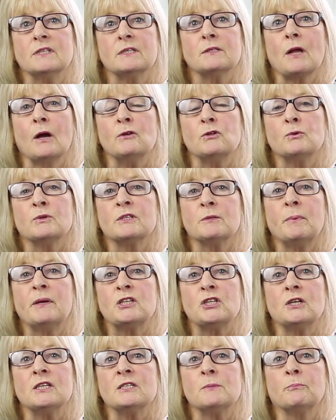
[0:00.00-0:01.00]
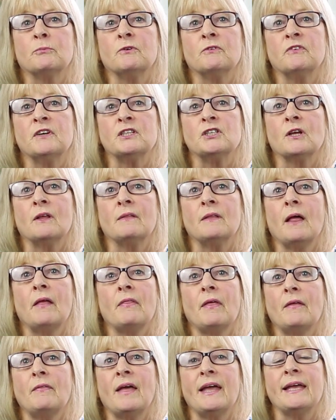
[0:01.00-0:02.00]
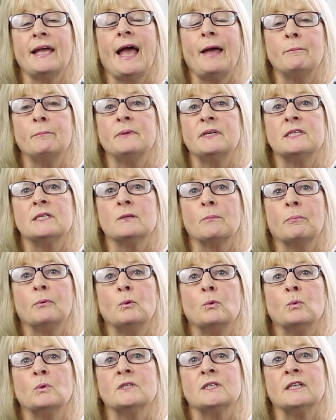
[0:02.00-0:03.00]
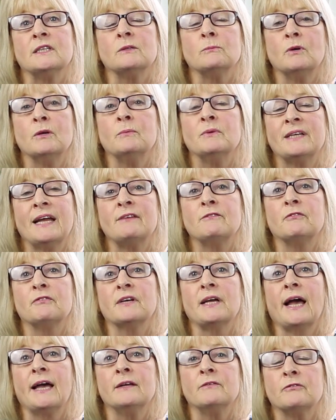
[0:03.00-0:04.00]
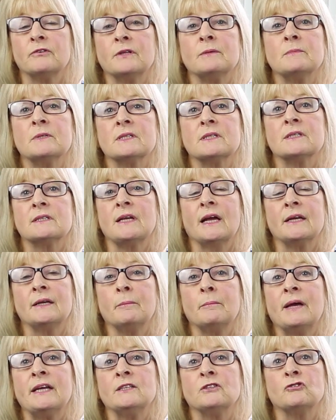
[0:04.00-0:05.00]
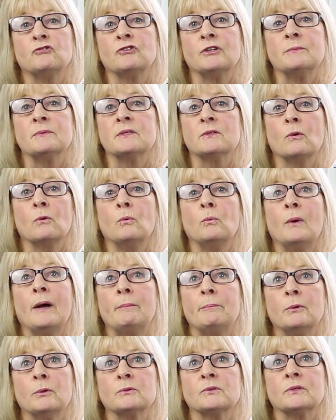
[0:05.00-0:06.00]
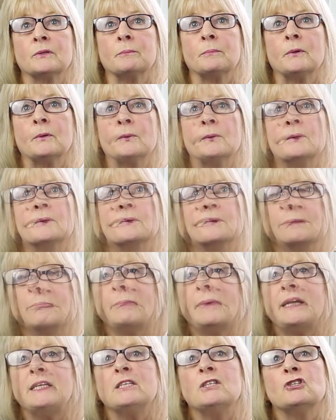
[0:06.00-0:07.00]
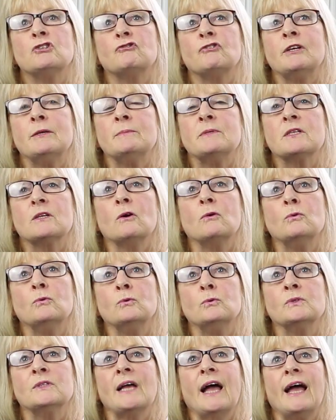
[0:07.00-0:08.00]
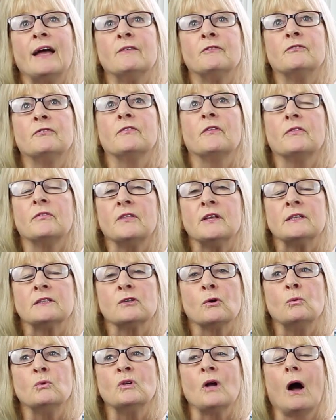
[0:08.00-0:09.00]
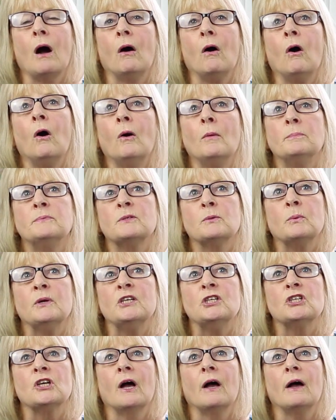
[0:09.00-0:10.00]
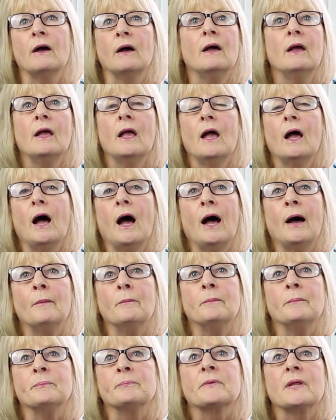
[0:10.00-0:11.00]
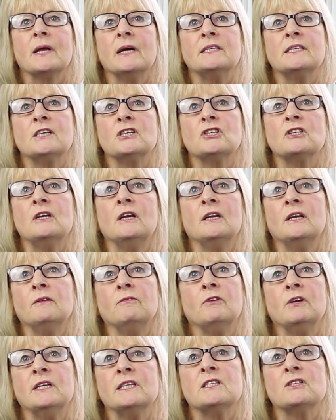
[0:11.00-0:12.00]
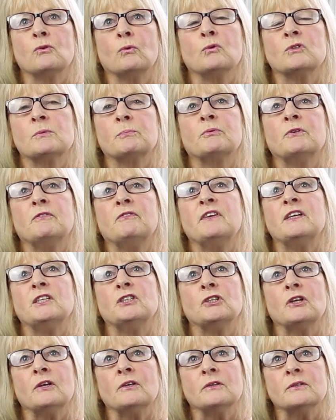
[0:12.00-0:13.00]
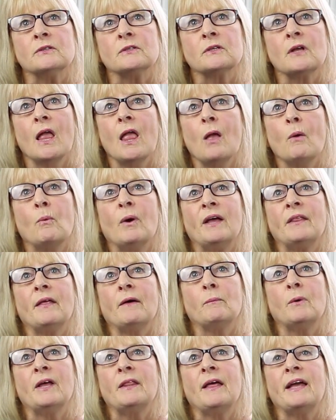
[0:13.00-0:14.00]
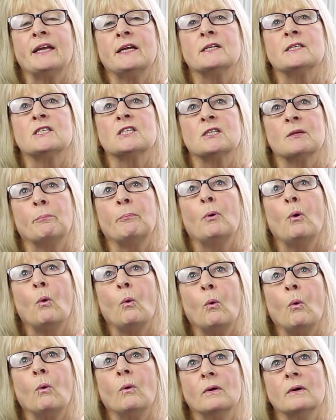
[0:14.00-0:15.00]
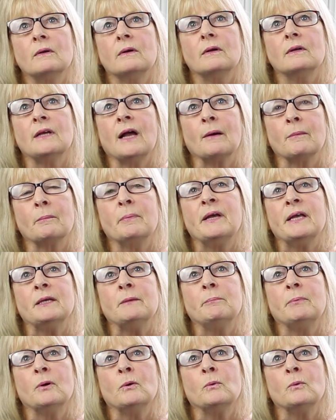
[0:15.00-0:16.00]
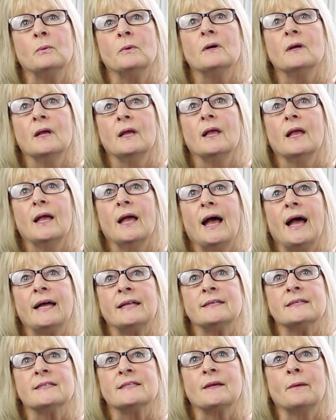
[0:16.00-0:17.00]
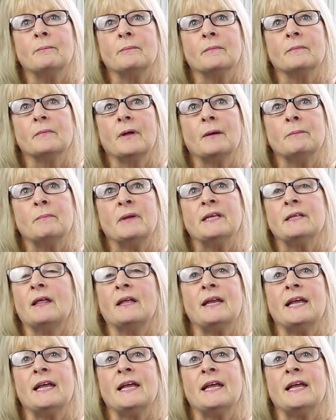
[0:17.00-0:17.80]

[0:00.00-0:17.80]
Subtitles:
go to a specialist provision. They can be supported, and we would advocate for them to stay in mainstream school where possible. Some mainstream schools have things called ARPs, which are additionally resource provisions, where they can support young people and meet their